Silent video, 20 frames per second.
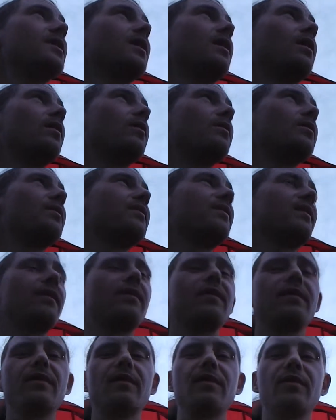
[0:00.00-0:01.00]
I was
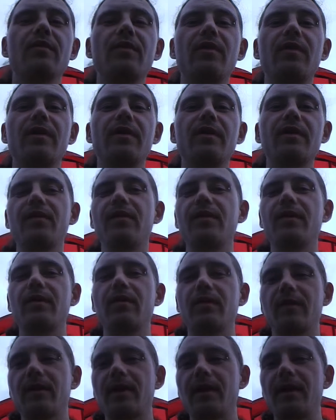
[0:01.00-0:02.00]
so dehydrated I felt like